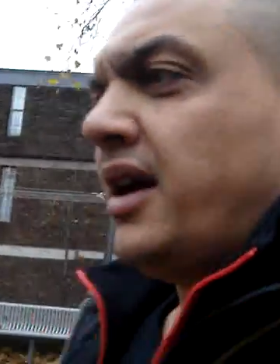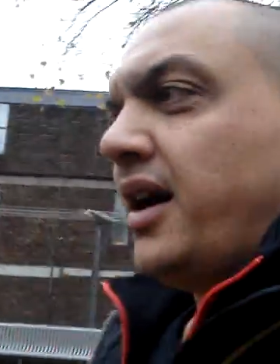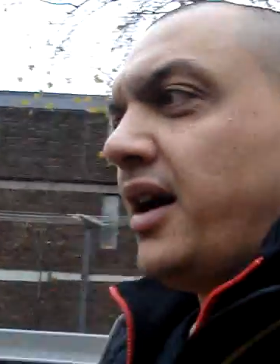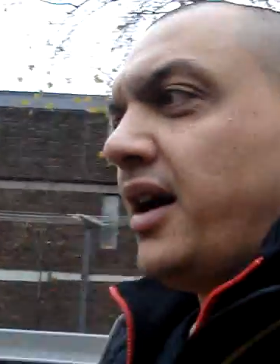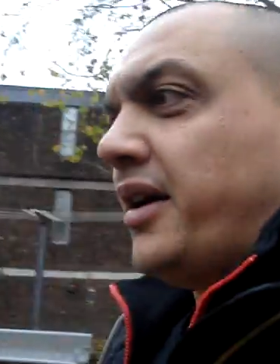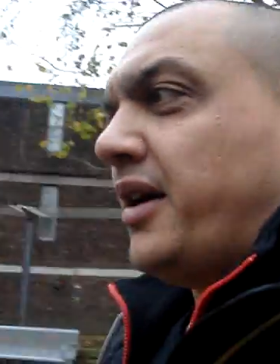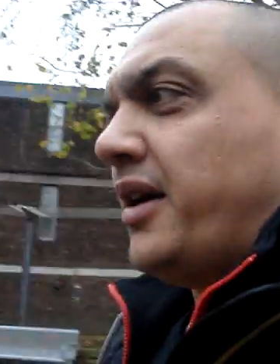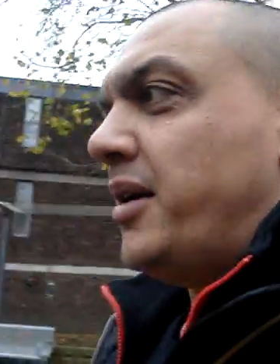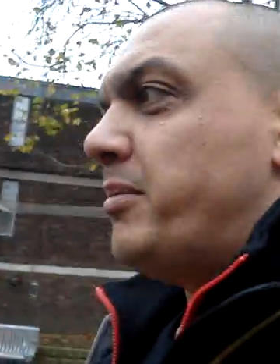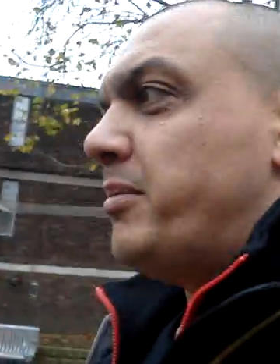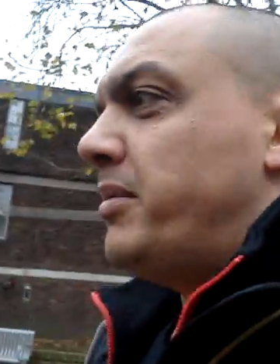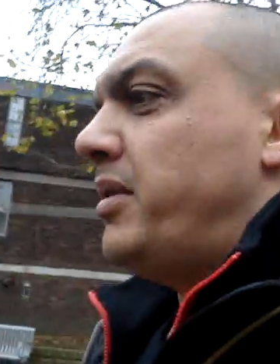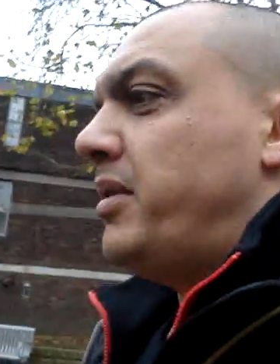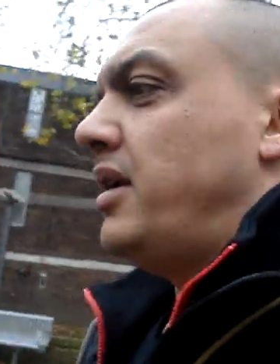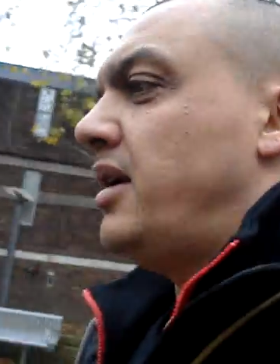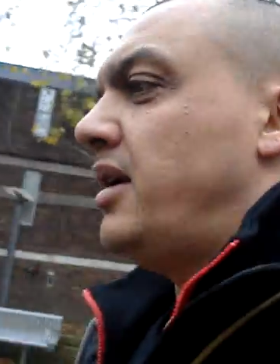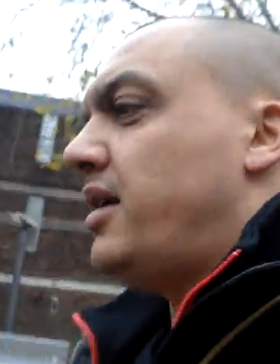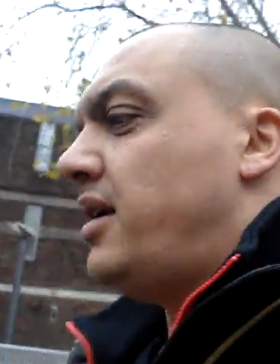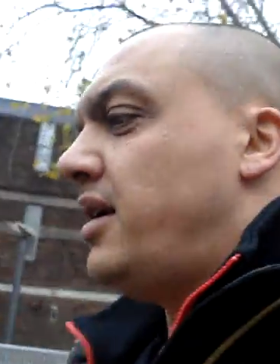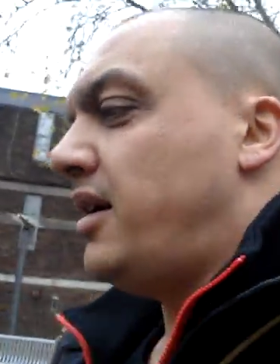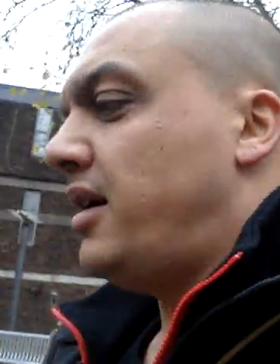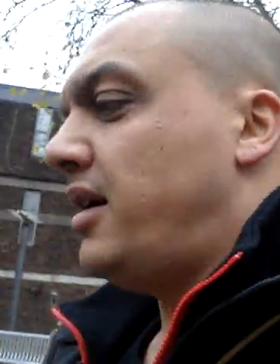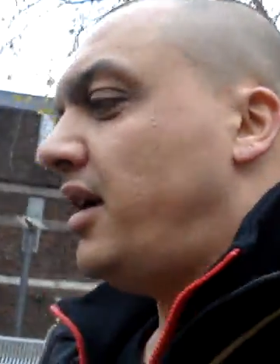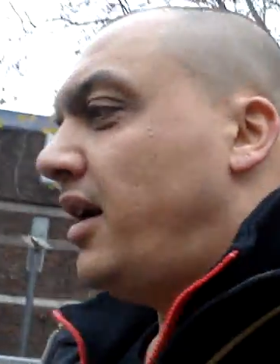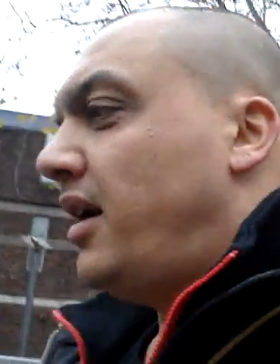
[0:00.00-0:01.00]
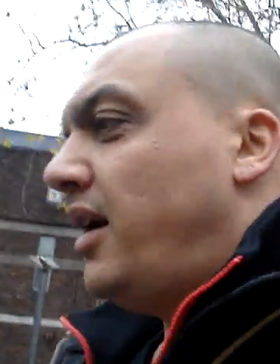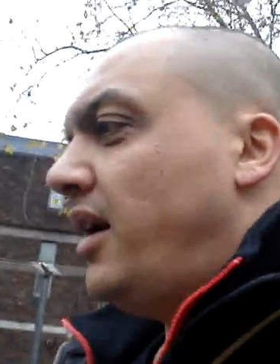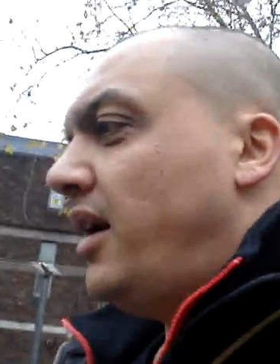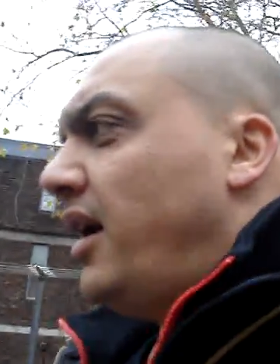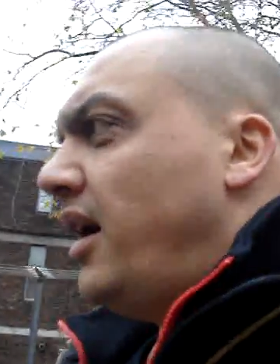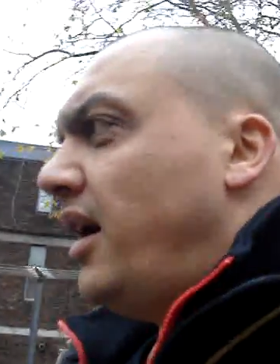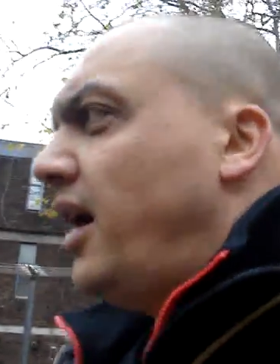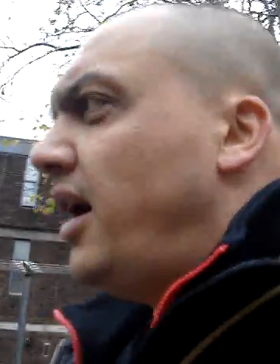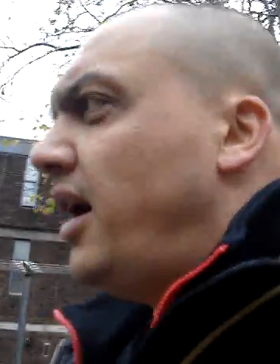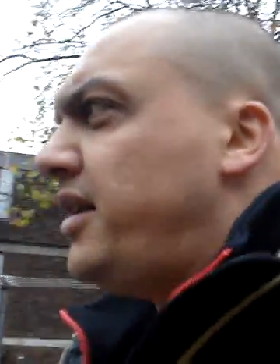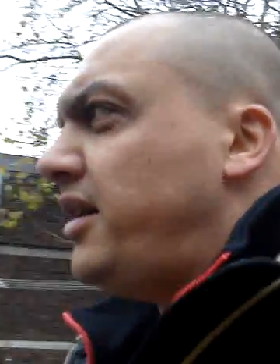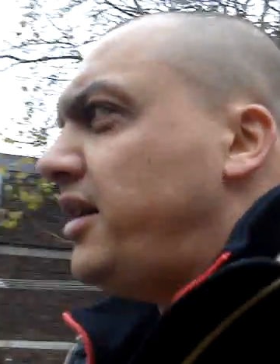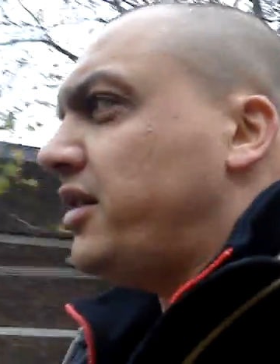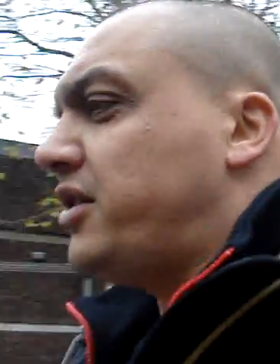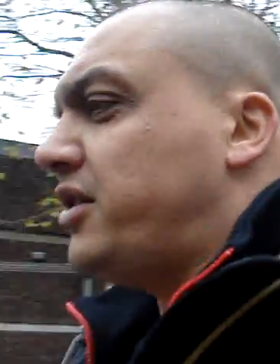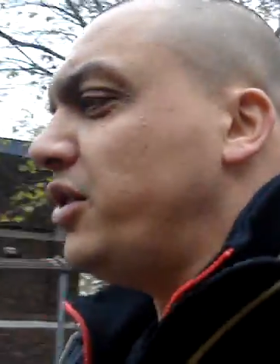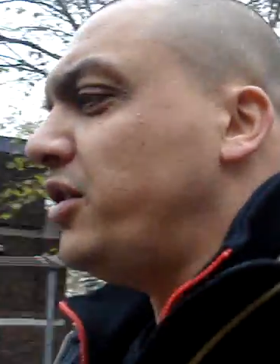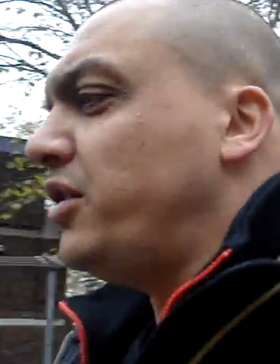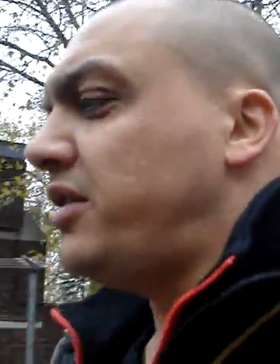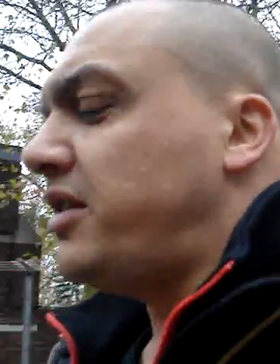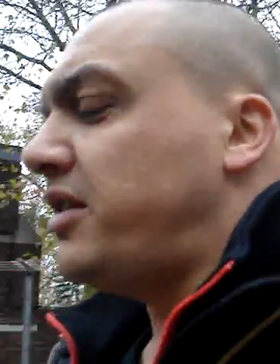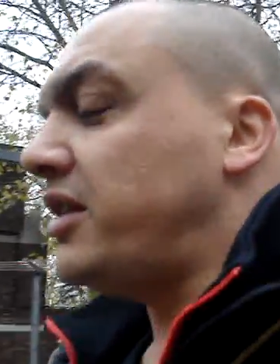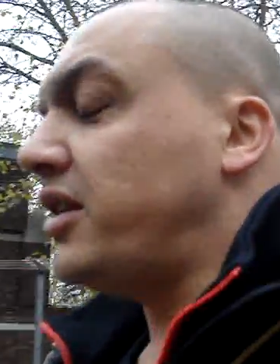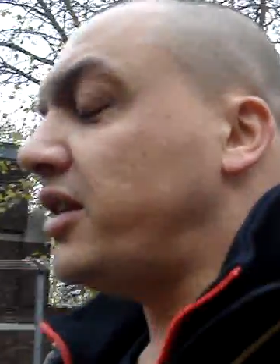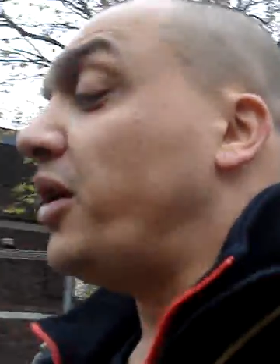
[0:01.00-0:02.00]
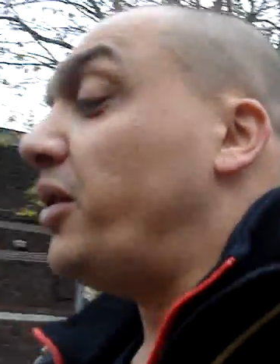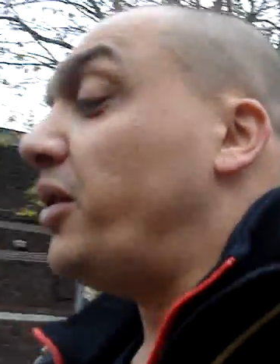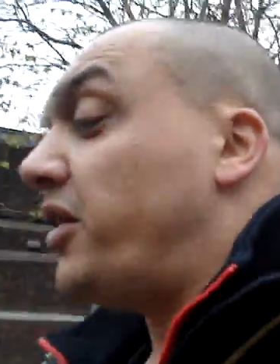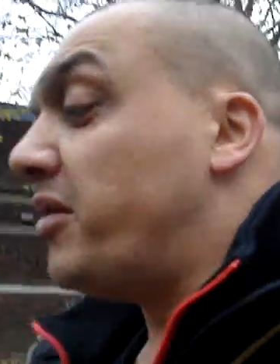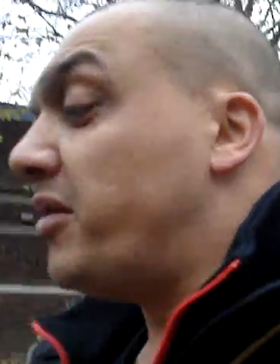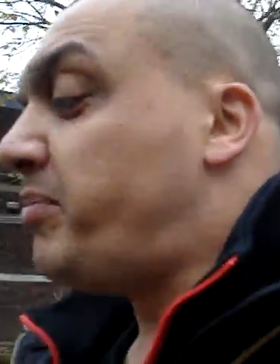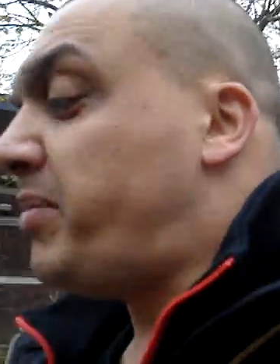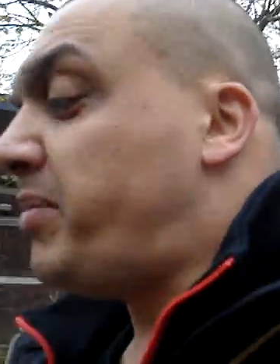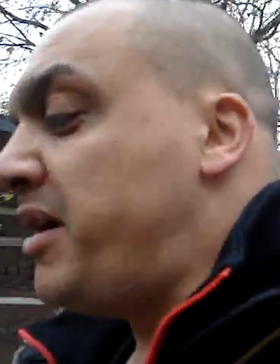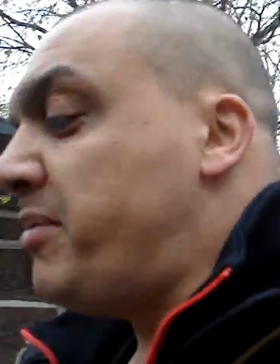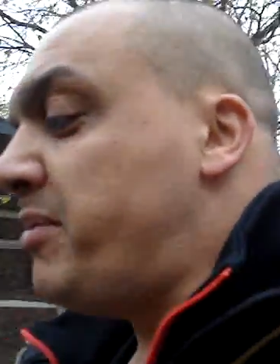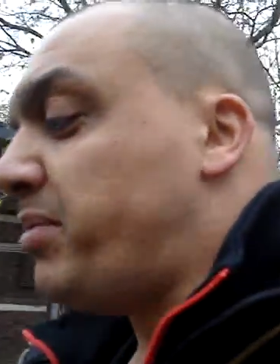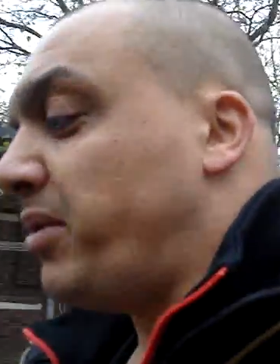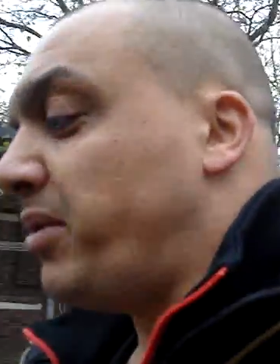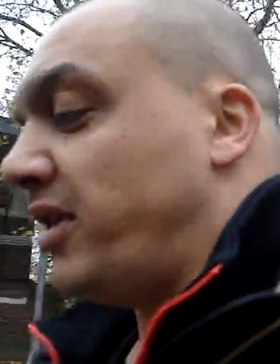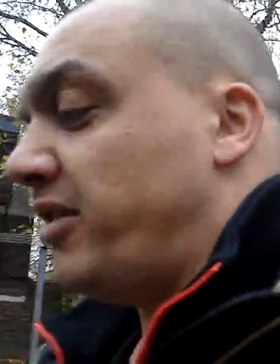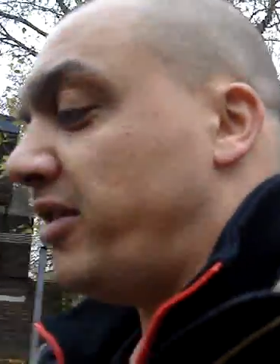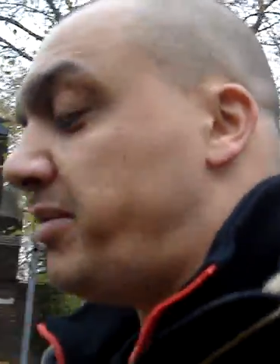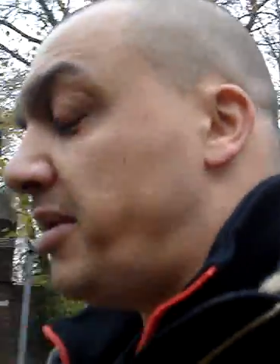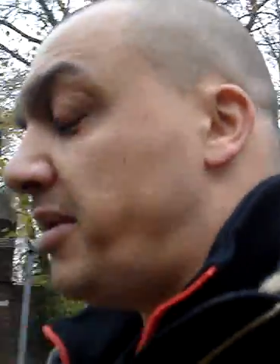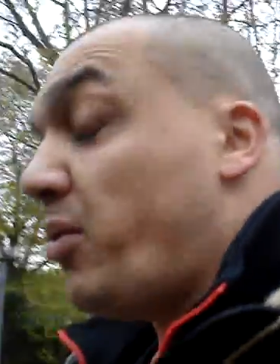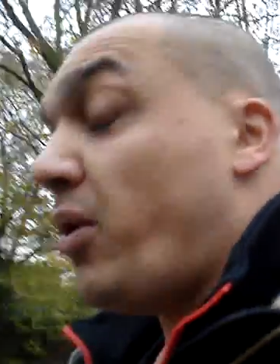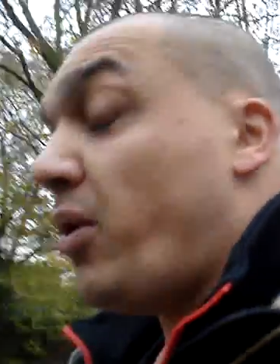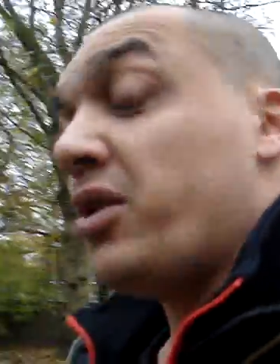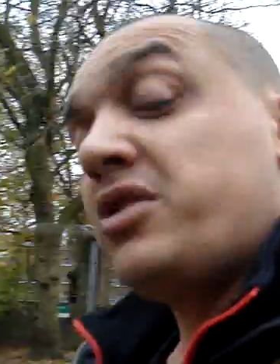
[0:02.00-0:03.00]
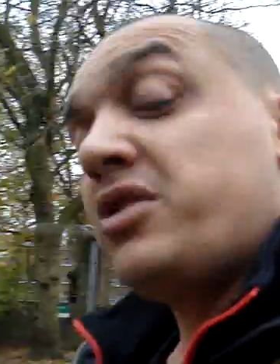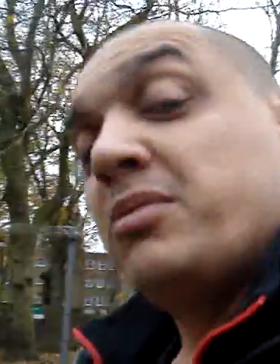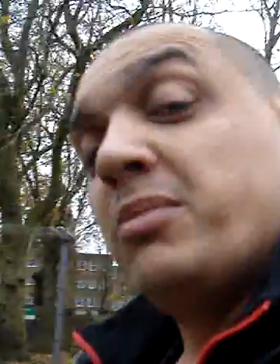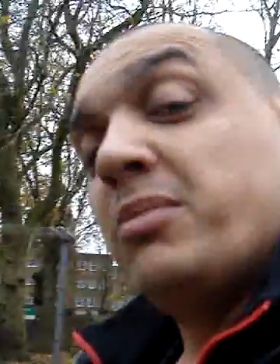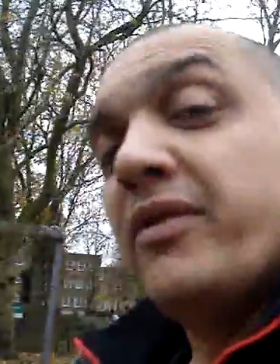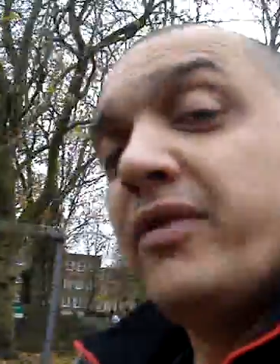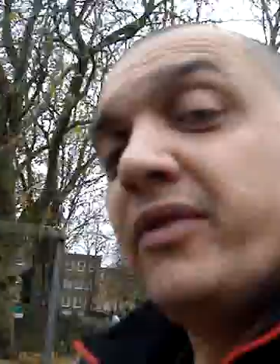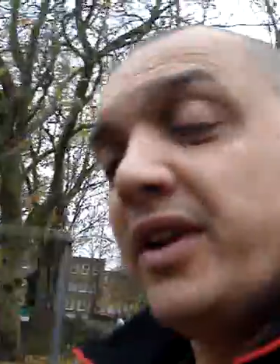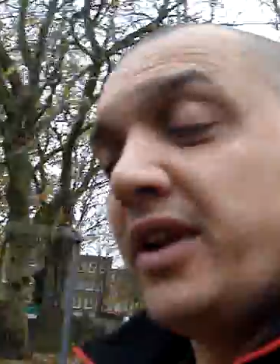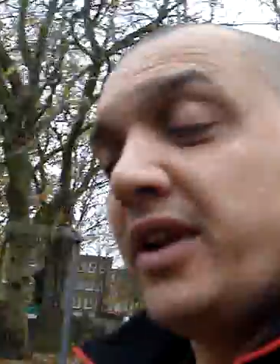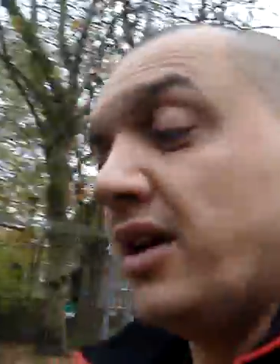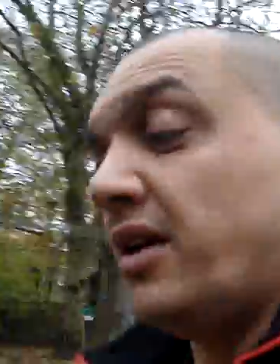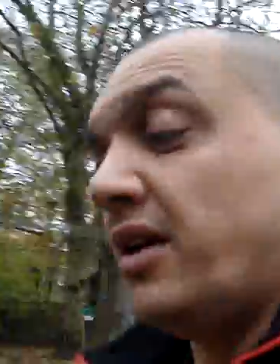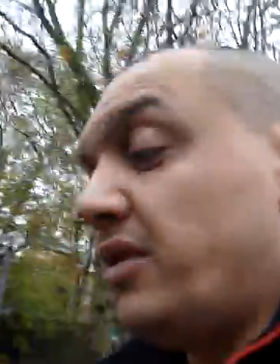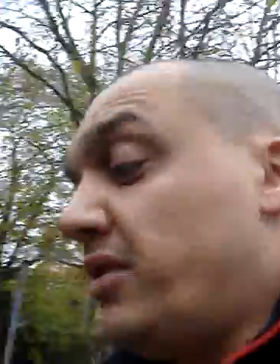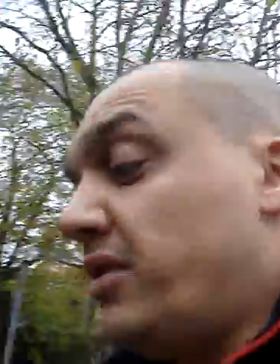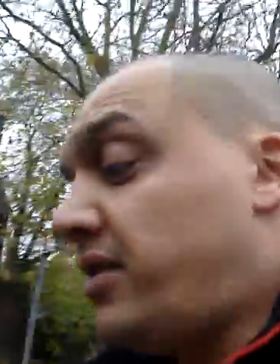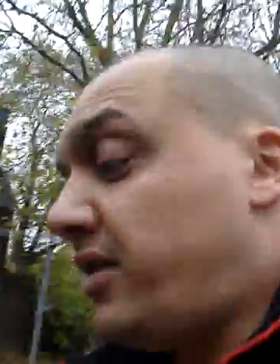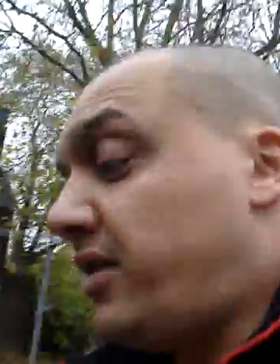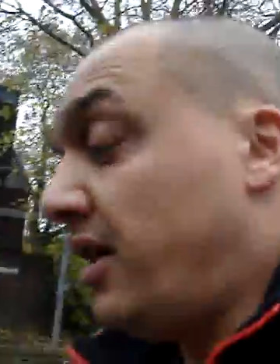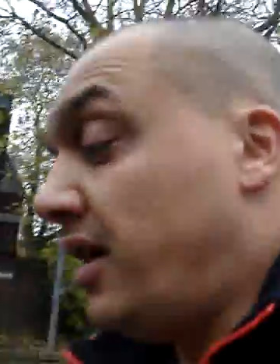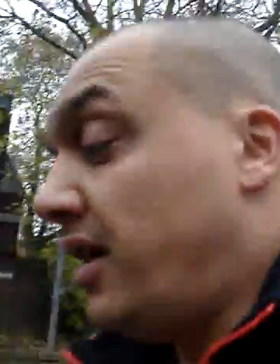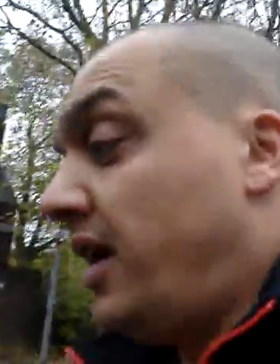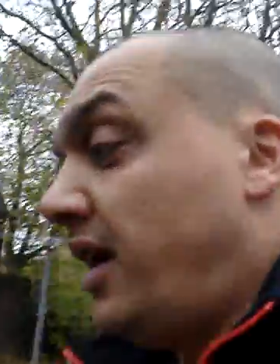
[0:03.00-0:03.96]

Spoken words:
And it's good to know that people have been watching my videos,